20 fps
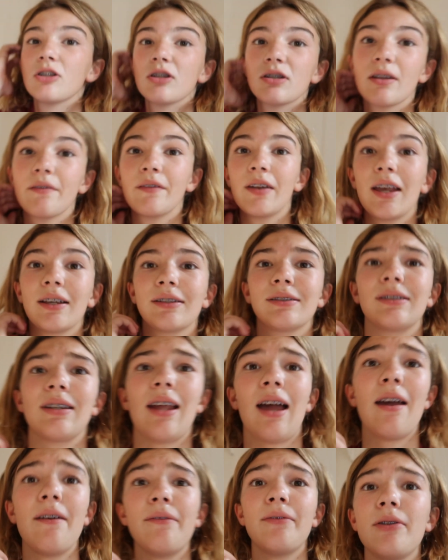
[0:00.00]
G7X and
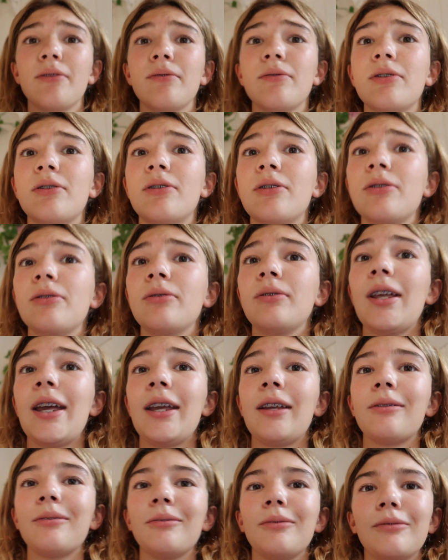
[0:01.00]
iPhones do
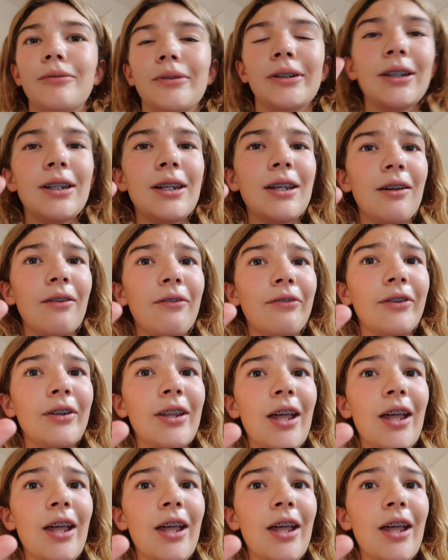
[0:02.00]
like really good for